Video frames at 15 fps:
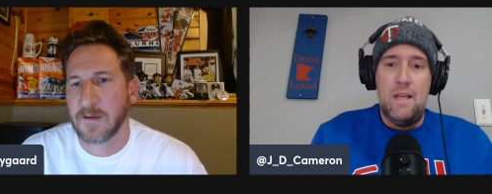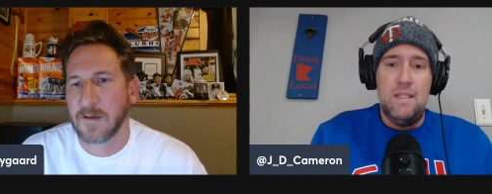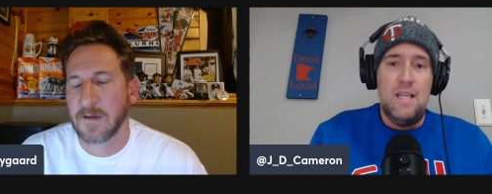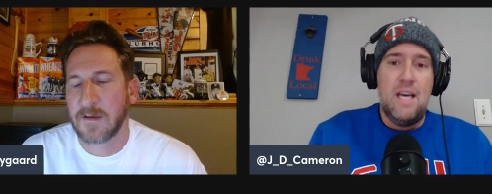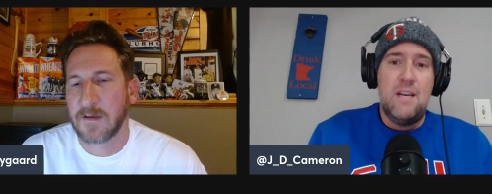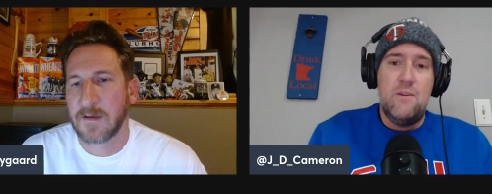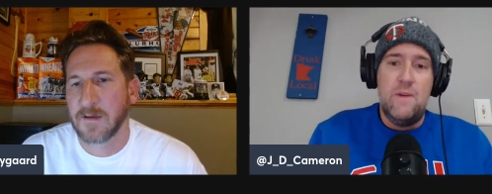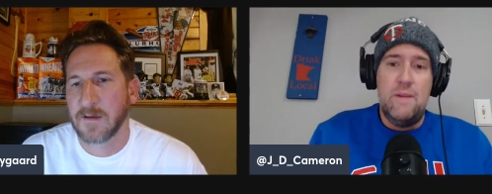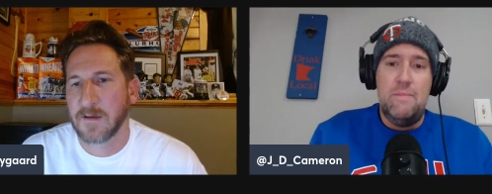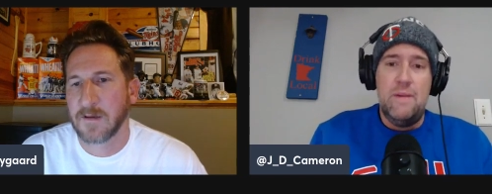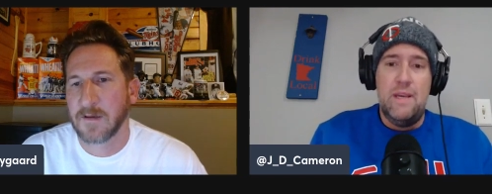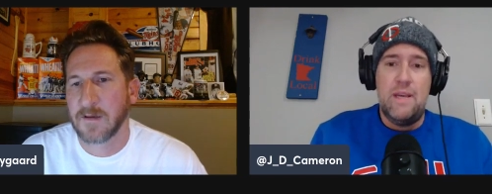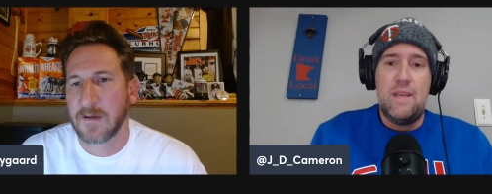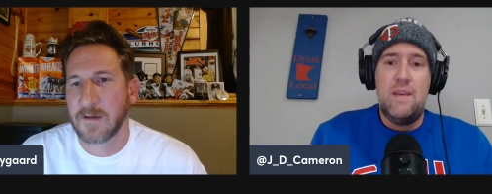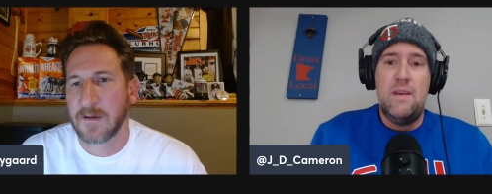Speaker 1: a lottery
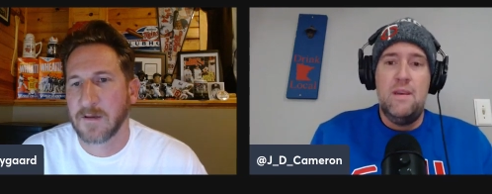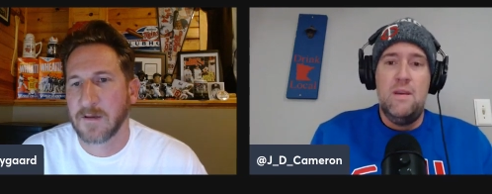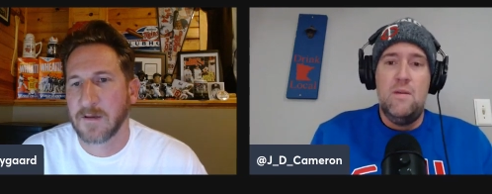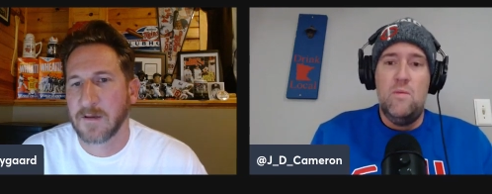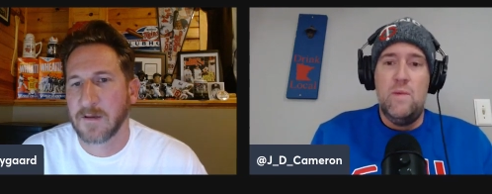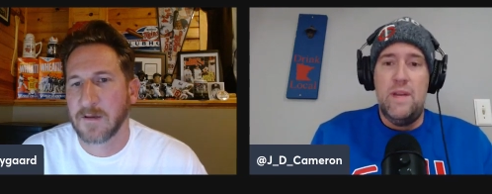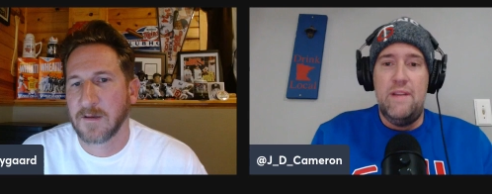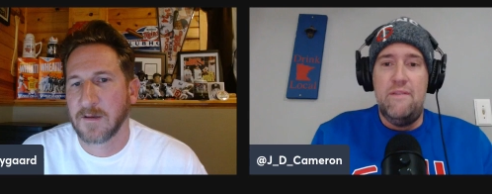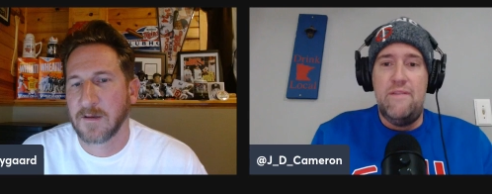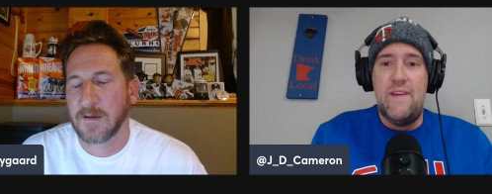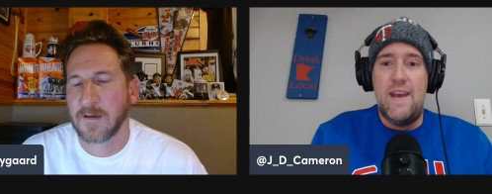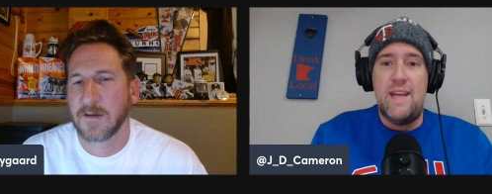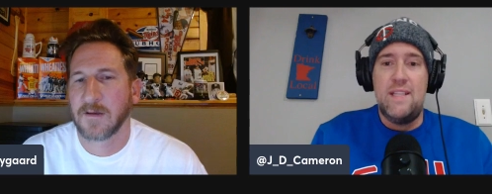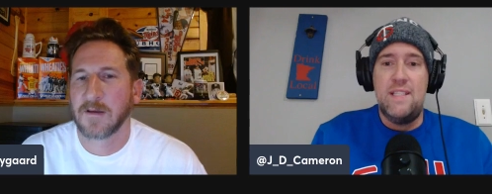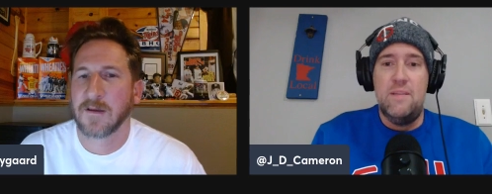pick when in
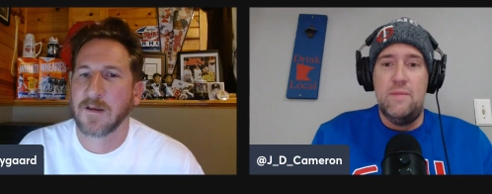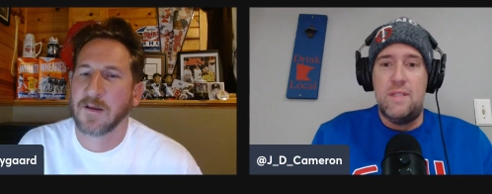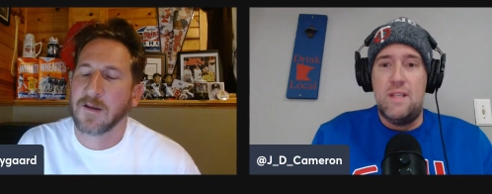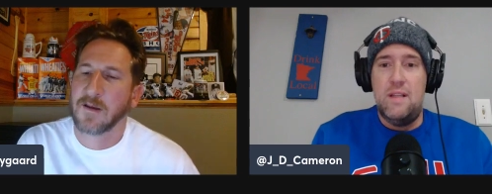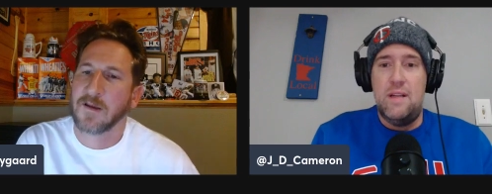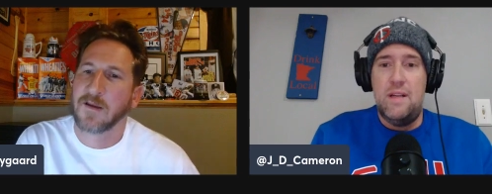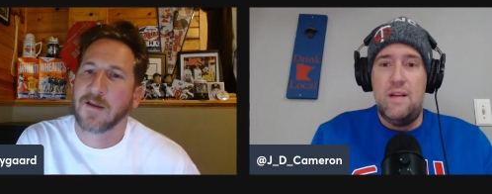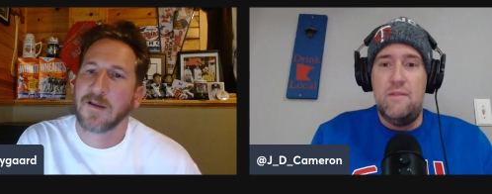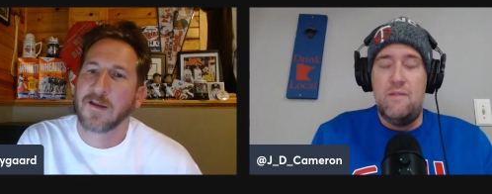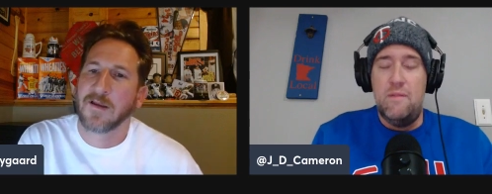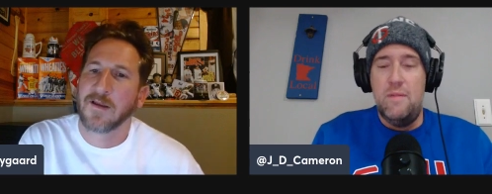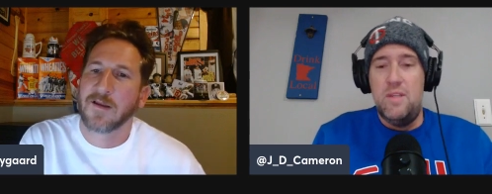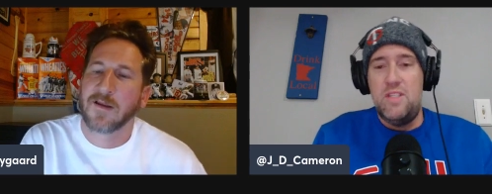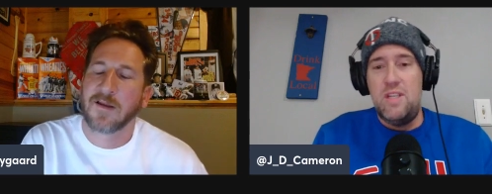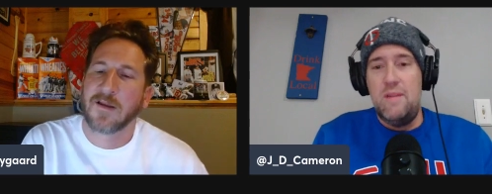fact it was clear
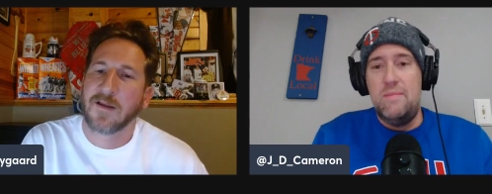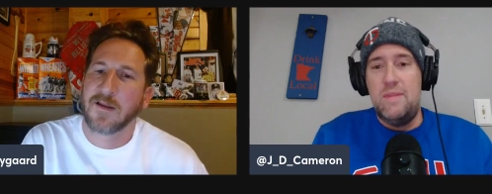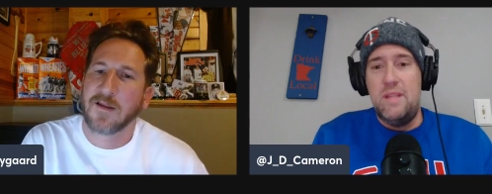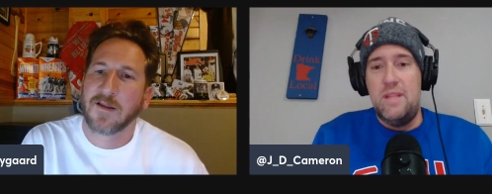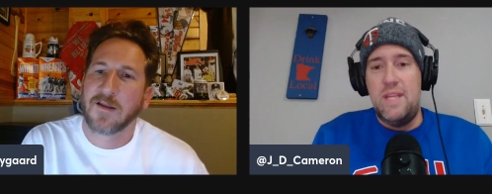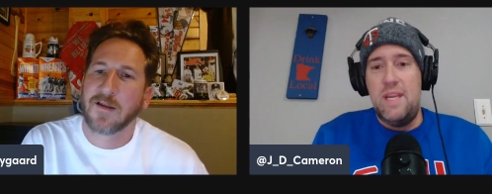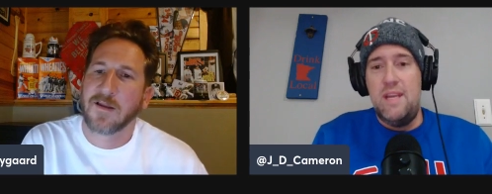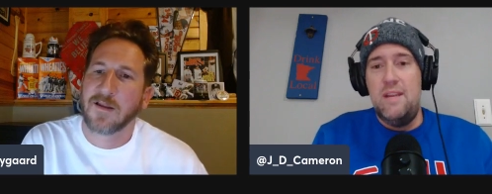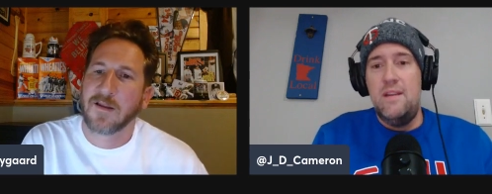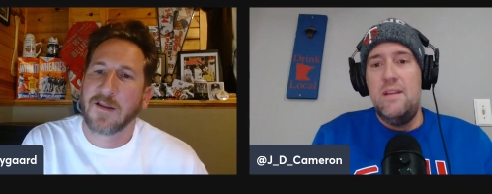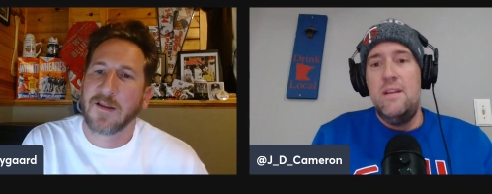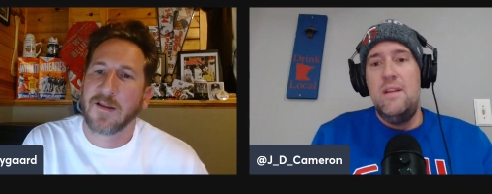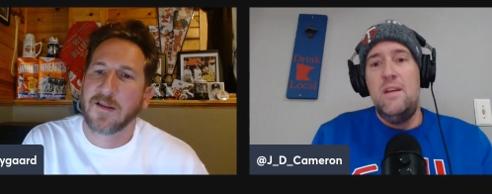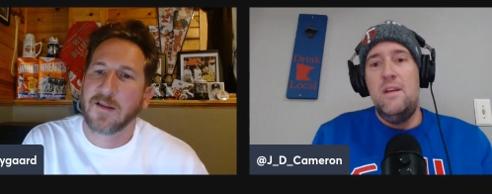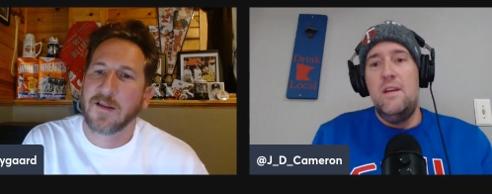from the jump that they had
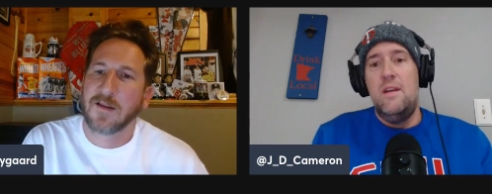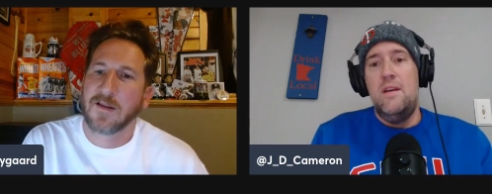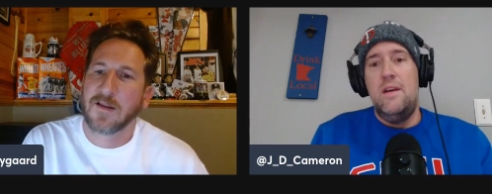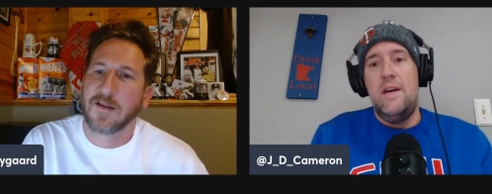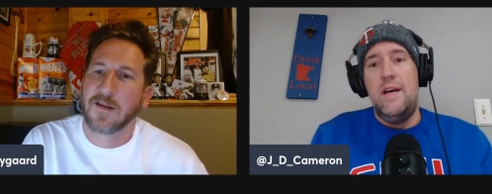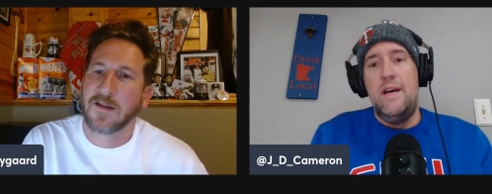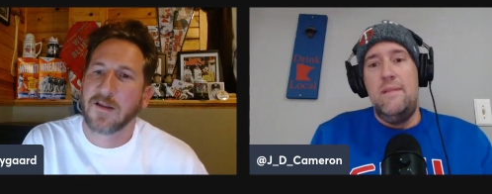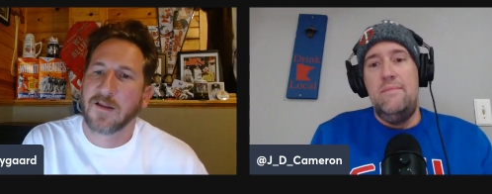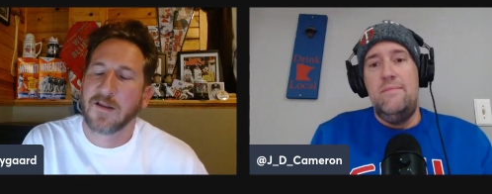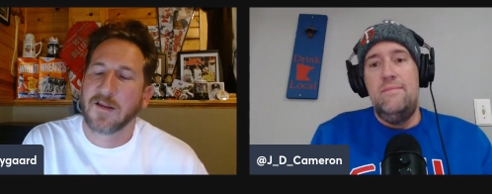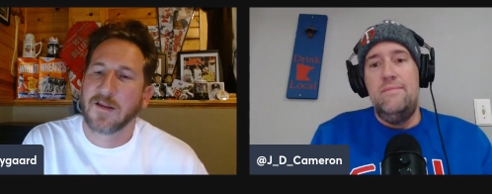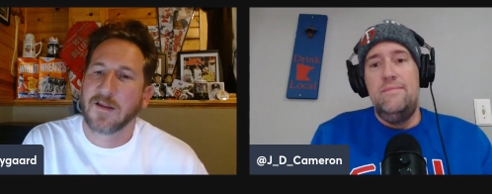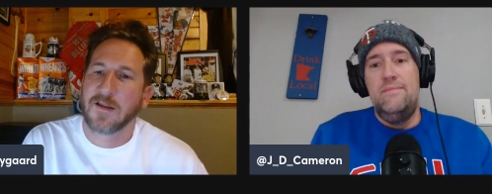um,